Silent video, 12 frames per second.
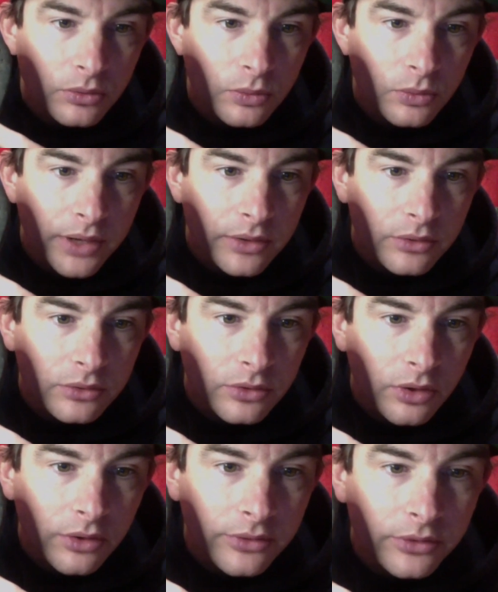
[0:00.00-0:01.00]
went
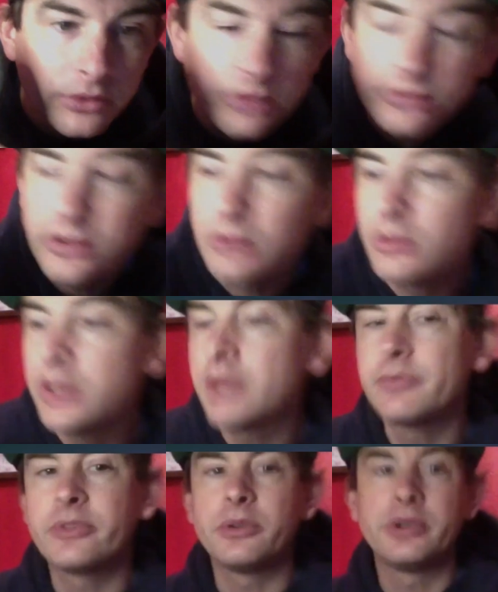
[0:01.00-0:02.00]
right through the sole there,
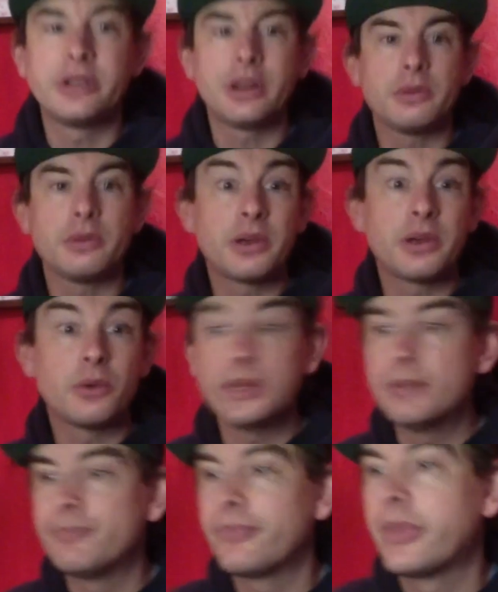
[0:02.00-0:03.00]
so I ended up with the pedal
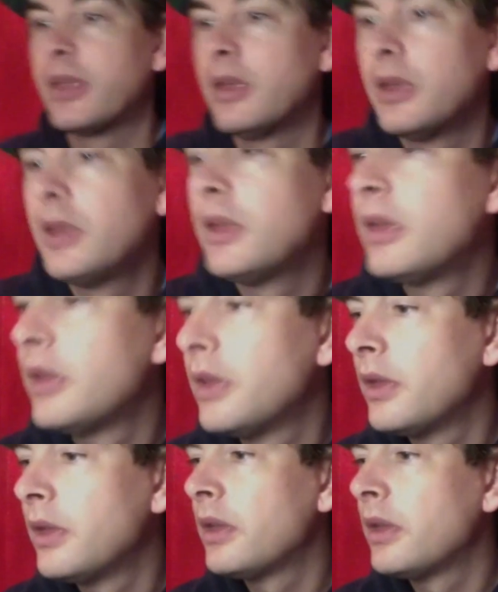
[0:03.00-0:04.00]
pin
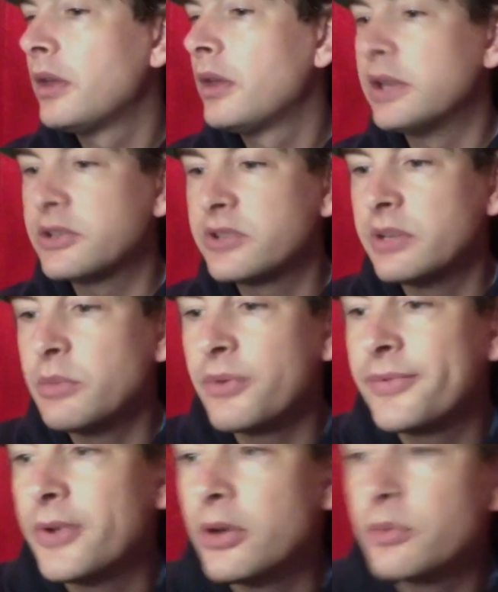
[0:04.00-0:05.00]
literally in my
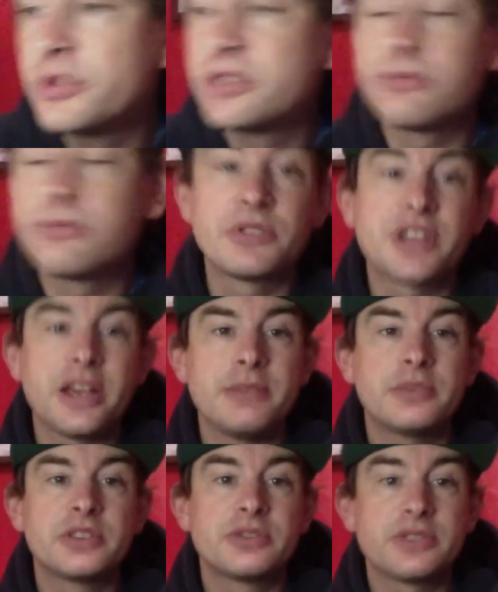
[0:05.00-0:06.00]
foot, which is a real
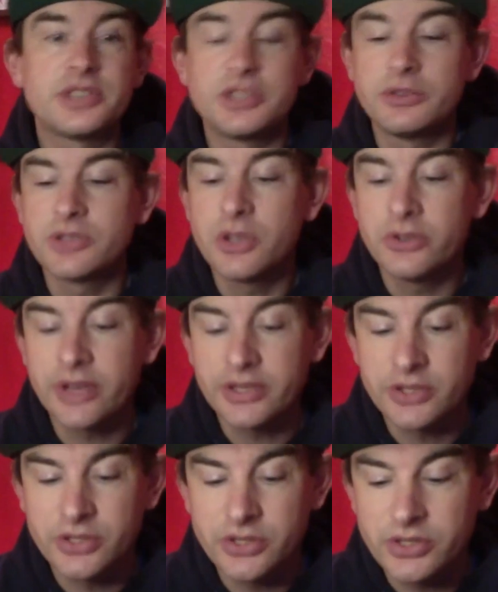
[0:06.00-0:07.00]
shame because the rest of the shoe's good. They
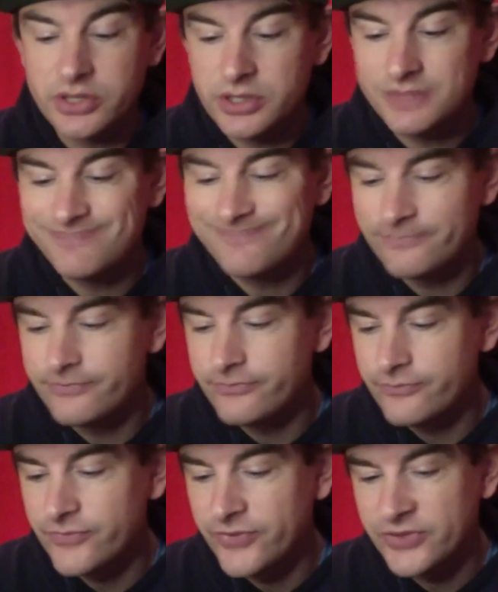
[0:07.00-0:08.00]
just,
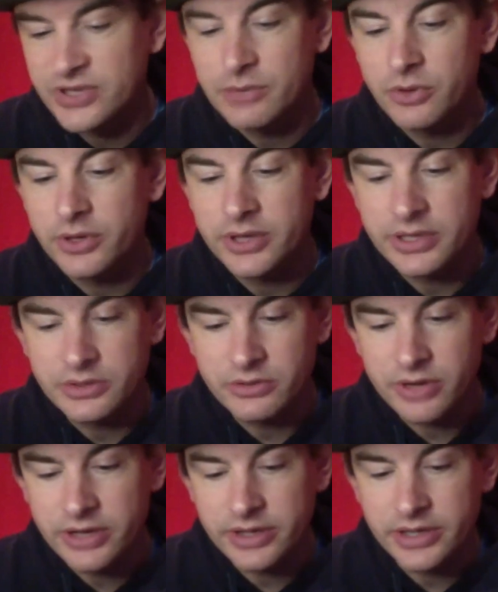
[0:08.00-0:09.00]
for summer riding, these are
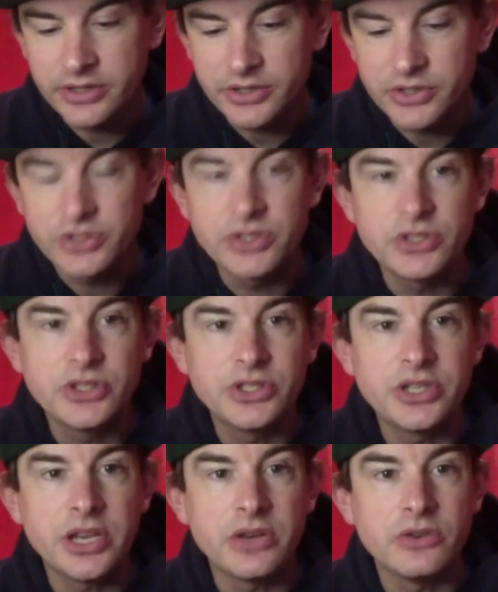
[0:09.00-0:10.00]
great. They just
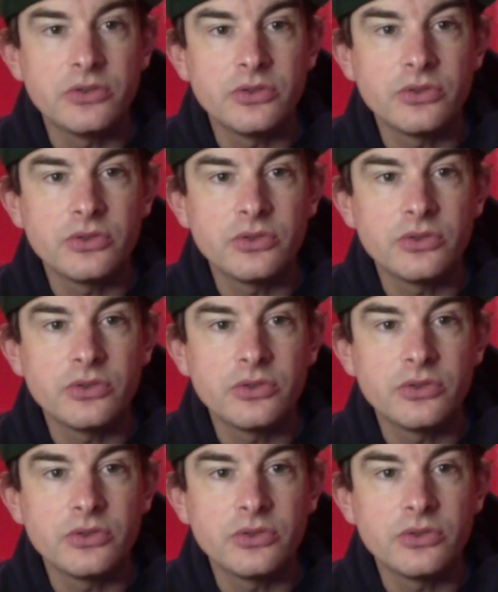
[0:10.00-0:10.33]
didn't